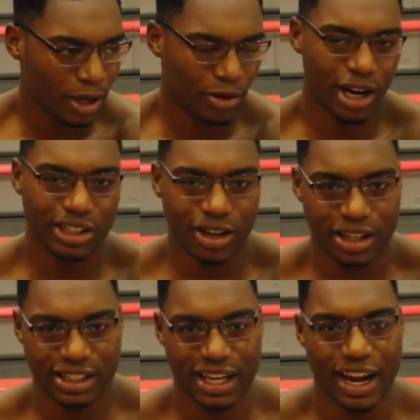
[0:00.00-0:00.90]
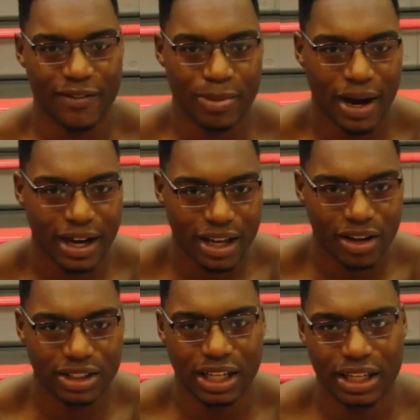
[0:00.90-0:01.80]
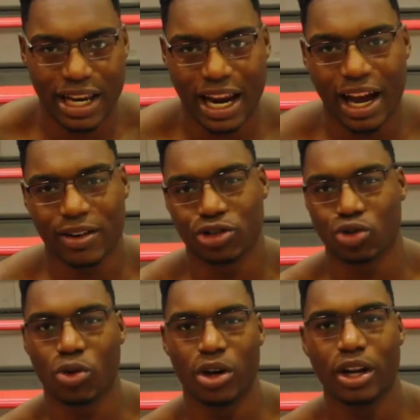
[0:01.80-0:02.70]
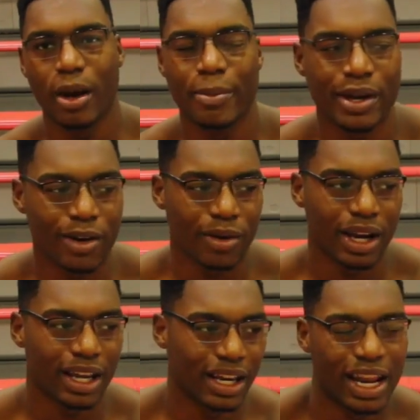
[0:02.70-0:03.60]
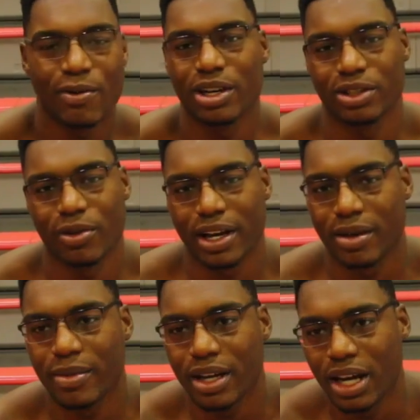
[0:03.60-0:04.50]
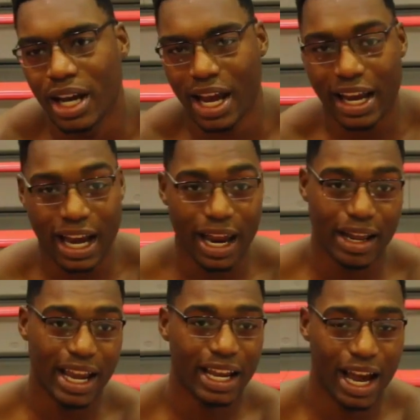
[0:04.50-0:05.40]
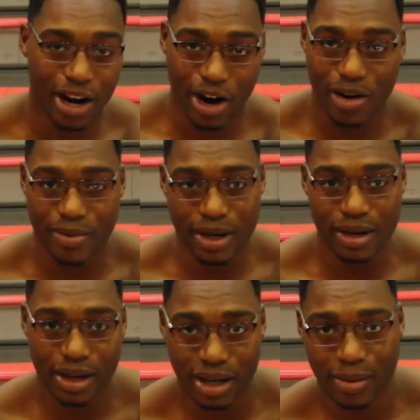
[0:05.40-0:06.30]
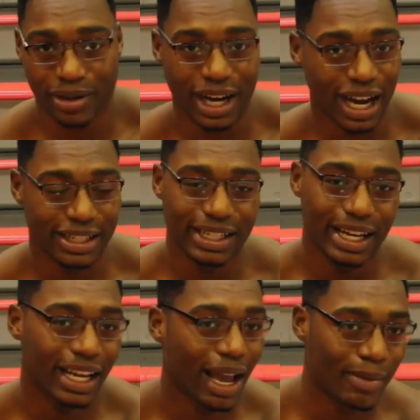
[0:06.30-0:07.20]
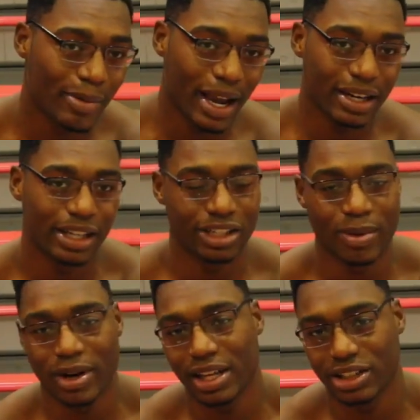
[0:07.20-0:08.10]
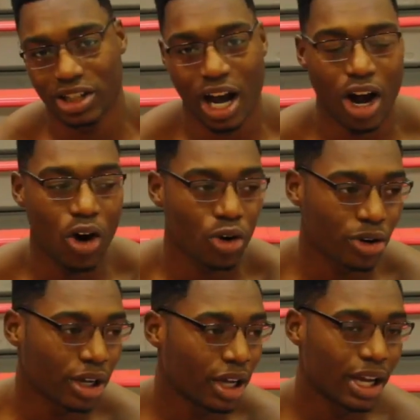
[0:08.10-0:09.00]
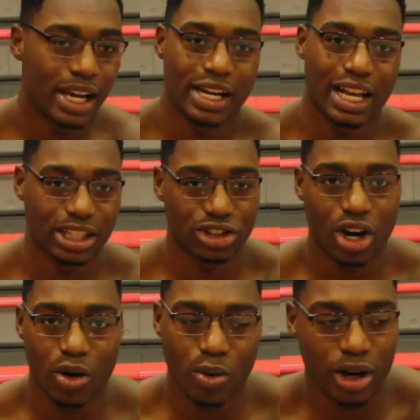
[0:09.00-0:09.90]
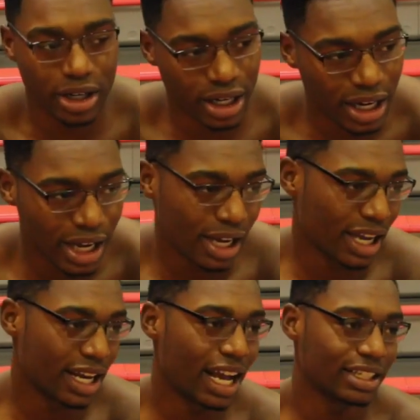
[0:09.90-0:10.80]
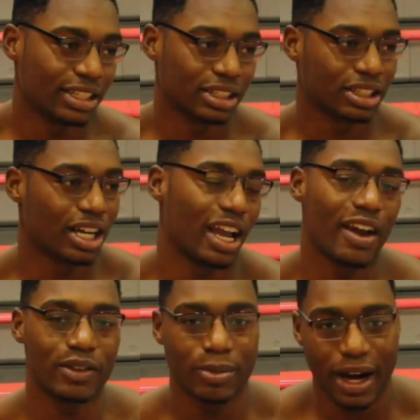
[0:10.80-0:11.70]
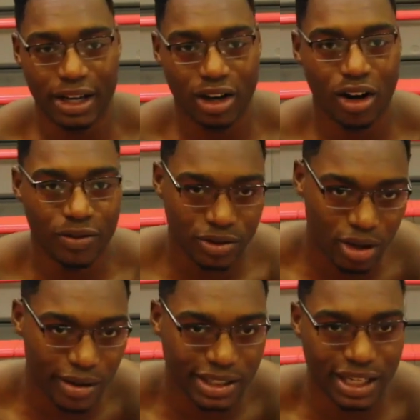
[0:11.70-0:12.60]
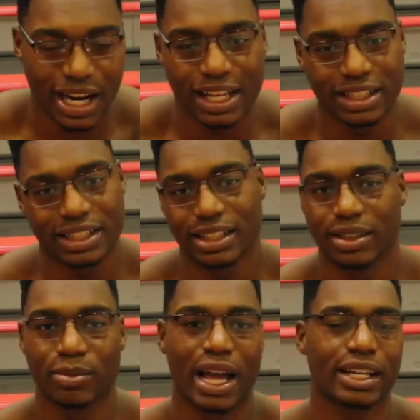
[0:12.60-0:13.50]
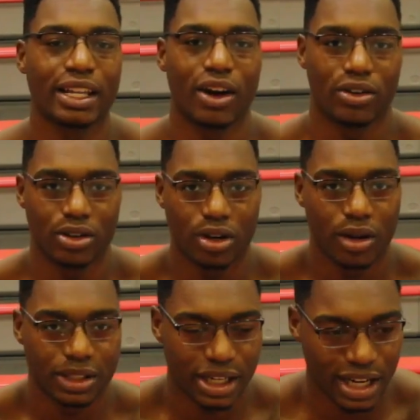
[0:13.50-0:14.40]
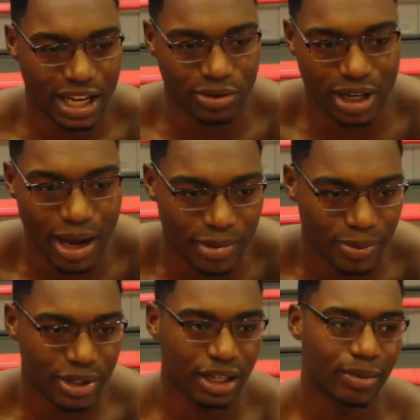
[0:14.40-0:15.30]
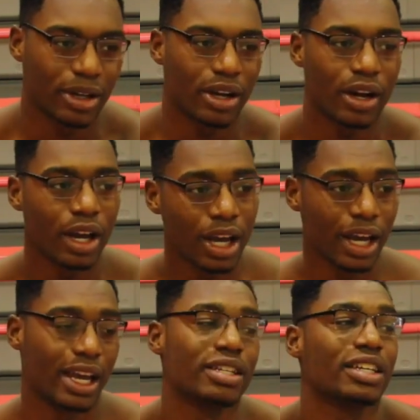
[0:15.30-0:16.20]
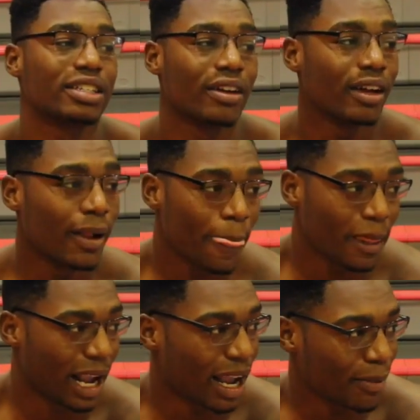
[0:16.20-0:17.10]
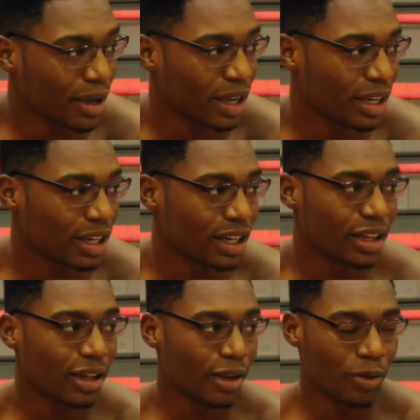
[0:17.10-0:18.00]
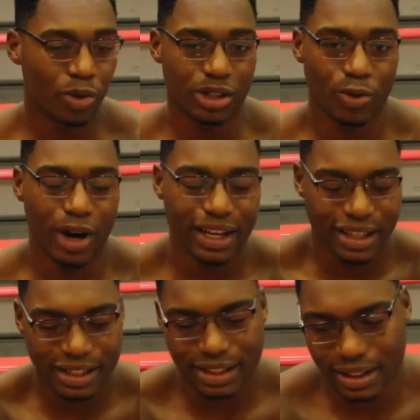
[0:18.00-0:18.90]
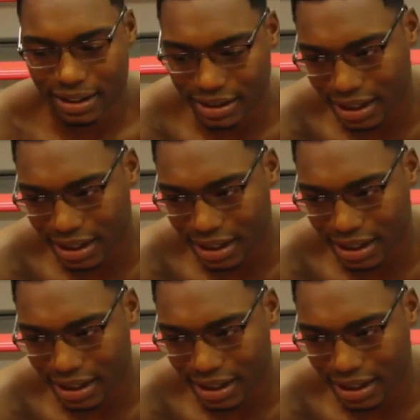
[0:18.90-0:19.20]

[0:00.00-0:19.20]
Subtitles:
when I started seeing everybody else that I was growing up being ranked and they wasn't ranking me, it kind of hurt me. So like I said, it got me back in the gym, and I just got hungry. And I just started working, and I just cut everybody off, you know what I'm saying, and I just blacked out, you know what I'm saying, and that's what got me predicted here. And just with the rankings,